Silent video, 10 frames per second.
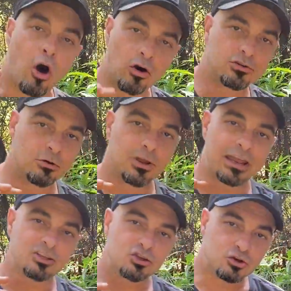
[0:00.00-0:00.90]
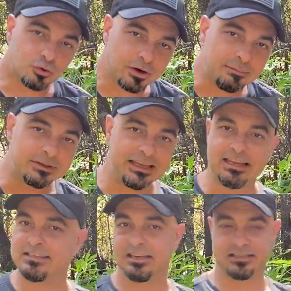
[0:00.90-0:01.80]
also extremely
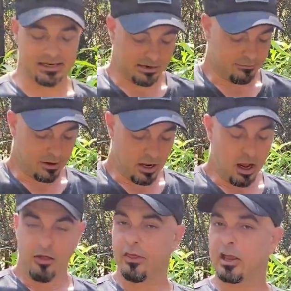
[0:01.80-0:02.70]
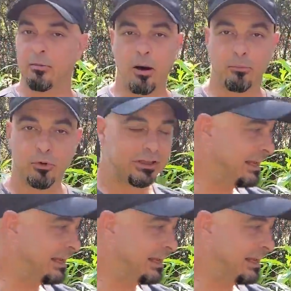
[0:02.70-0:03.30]
easy to save. They come up really